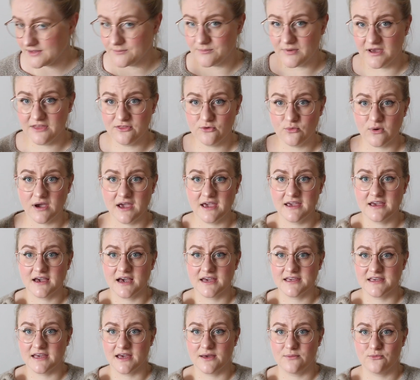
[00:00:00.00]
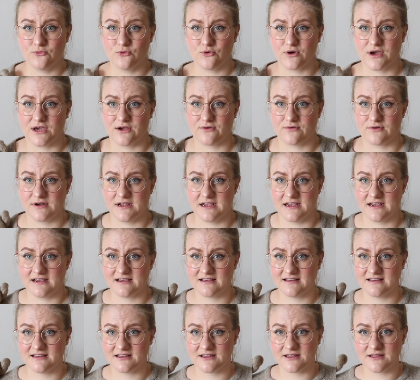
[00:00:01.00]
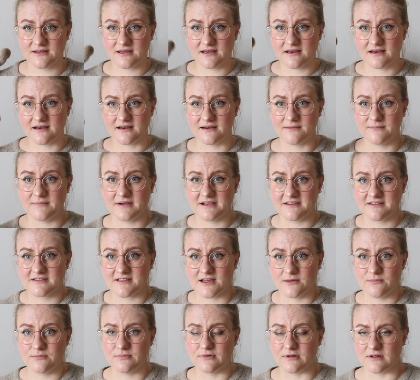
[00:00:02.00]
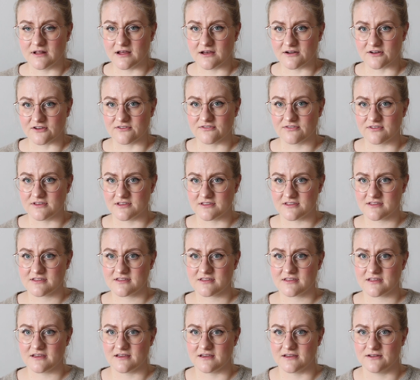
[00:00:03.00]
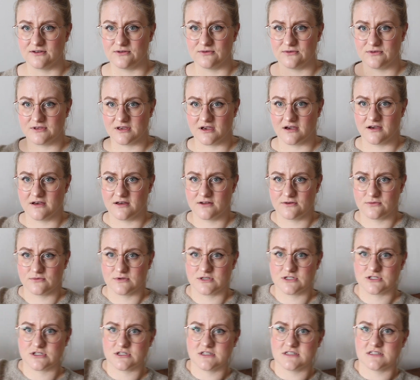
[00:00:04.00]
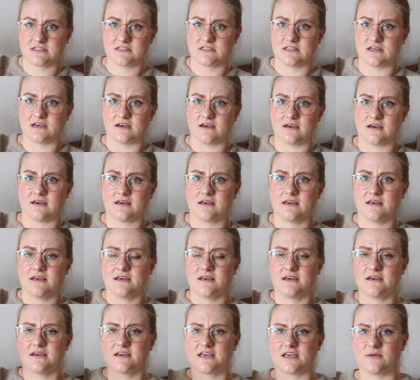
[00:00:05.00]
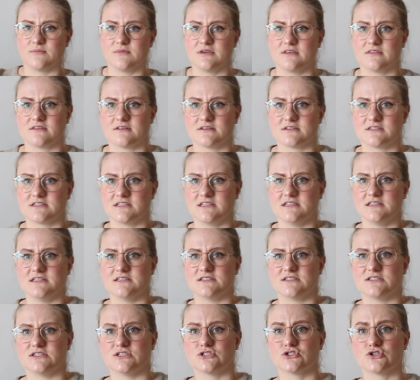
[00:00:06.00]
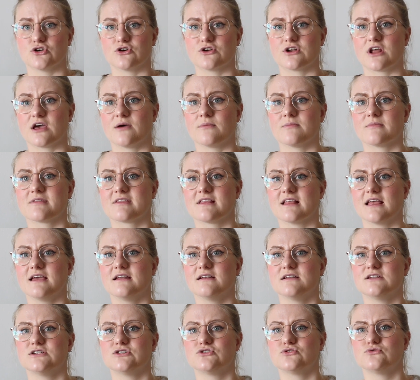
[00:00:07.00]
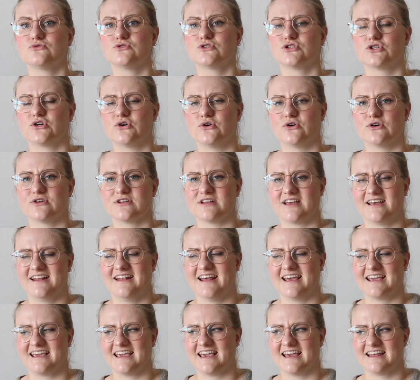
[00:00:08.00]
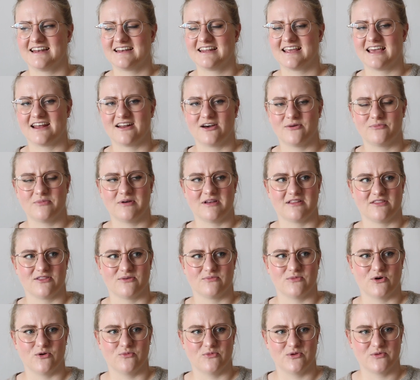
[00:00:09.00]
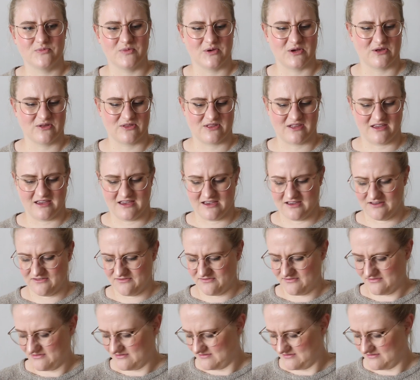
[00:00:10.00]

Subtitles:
By the way, I am wearing my sample out of this new yarn, which is the Gimme the Tea t-shirt. I'm slightly too short and I can't get up at the moment because I have